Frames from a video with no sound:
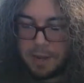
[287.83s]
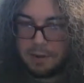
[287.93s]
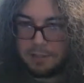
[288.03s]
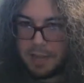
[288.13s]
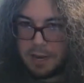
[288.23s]

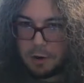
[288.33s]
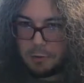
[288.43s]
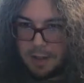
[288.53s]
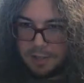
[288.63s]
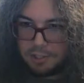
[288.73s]

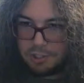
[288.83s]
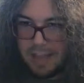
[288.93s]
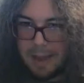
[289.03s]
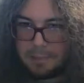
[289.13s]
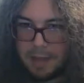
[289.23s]
Nintendo
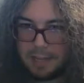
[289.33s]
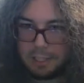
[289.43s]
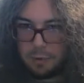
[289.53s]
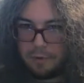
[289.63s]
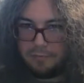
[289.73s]
stamped that
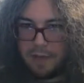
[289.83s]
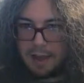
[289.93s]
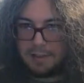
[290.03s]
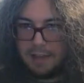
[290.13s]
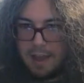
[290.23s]
into effect,